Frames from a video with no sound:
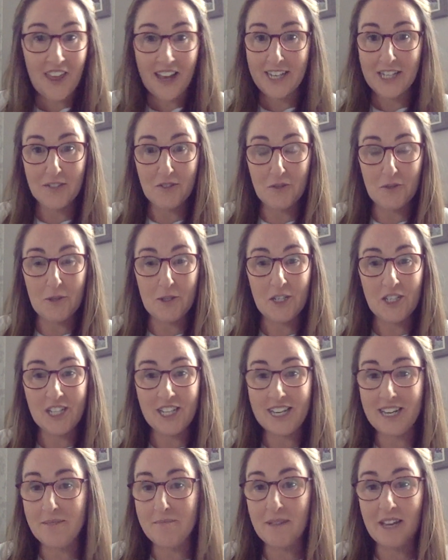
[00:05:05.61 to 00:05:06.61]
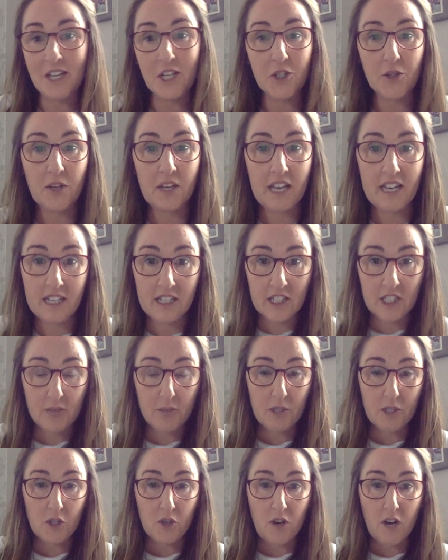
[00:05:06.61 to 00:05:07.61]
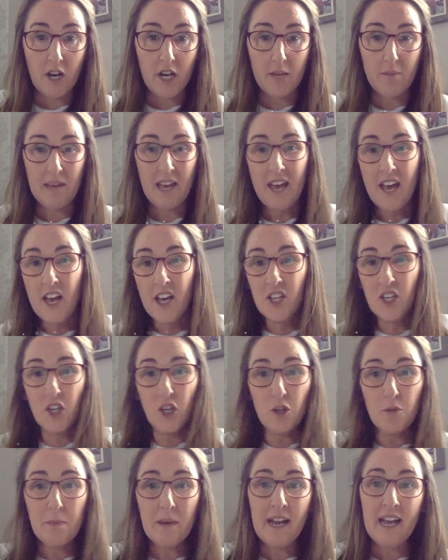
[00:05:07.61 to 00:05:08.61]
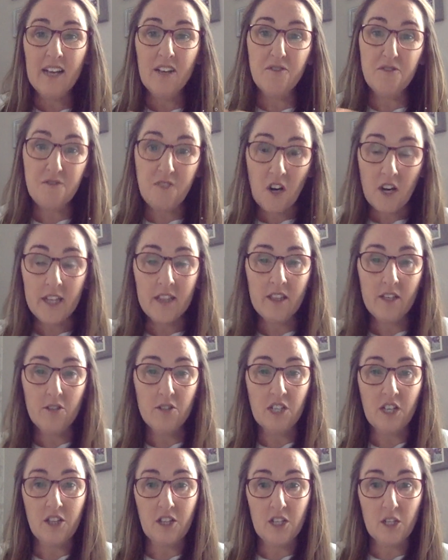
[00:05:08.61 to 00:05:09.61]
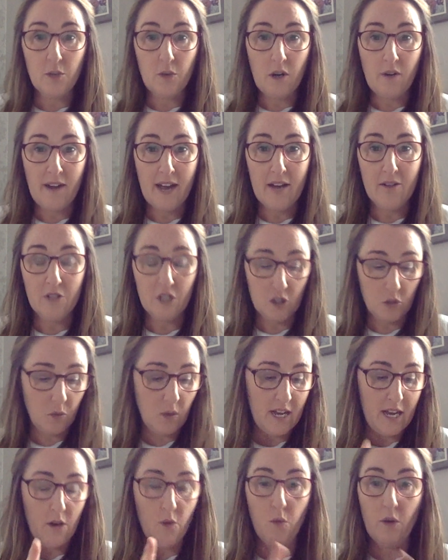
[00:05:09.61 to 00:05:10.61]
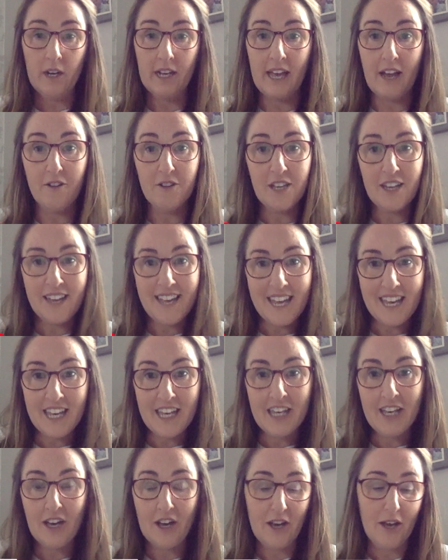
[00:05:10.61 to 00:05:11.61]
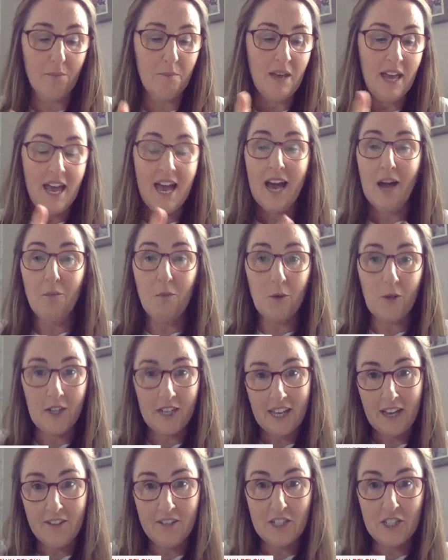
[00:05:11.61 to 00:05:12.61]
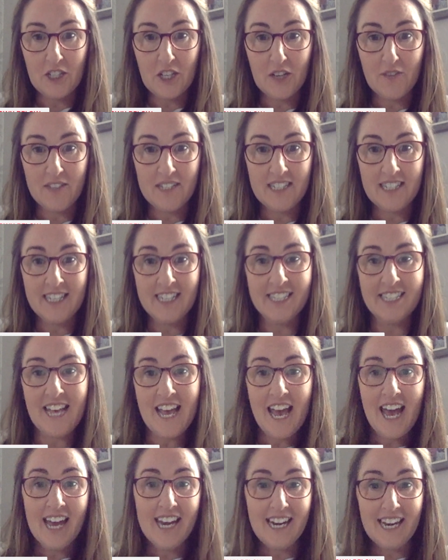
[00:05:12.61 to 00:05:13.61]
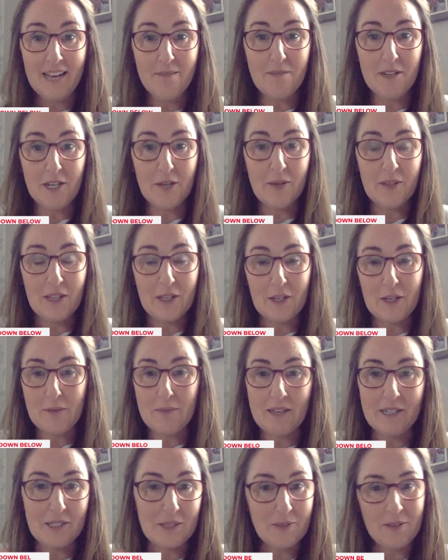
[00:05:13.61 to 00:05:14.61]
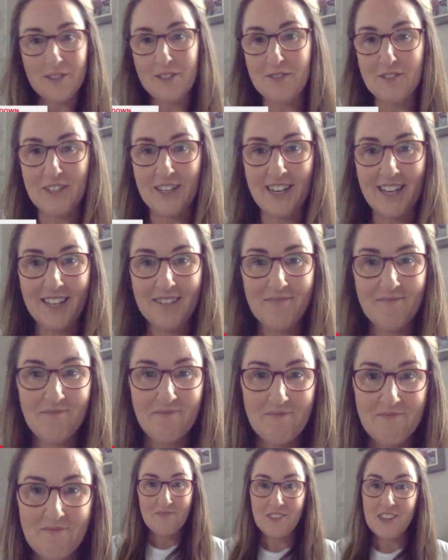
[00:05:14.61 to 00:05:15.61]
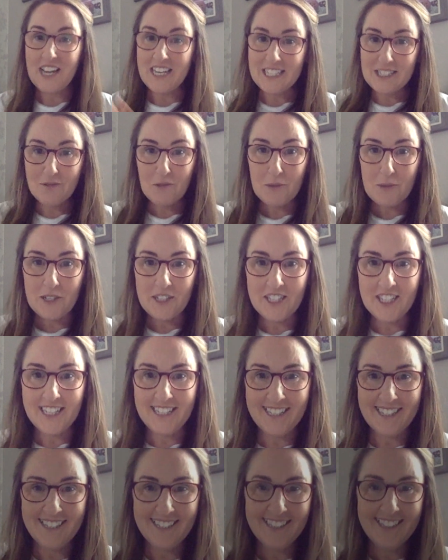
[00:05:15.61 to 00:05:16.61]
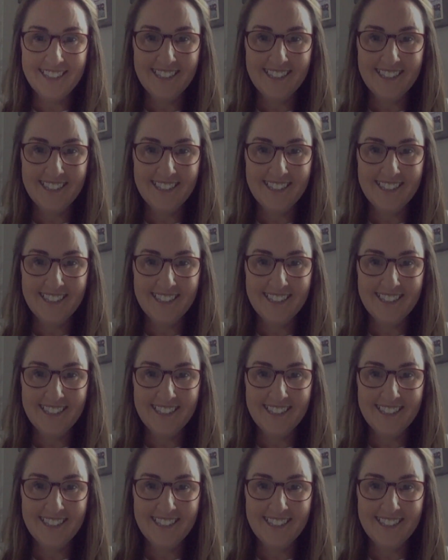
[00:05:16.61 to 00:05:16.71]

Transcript: thanks for watching. Make sure you hit subscribe go back, find those other URLs as well, work out your income and work out your services, and let me know in the comments when you've done it. Thanks for watching.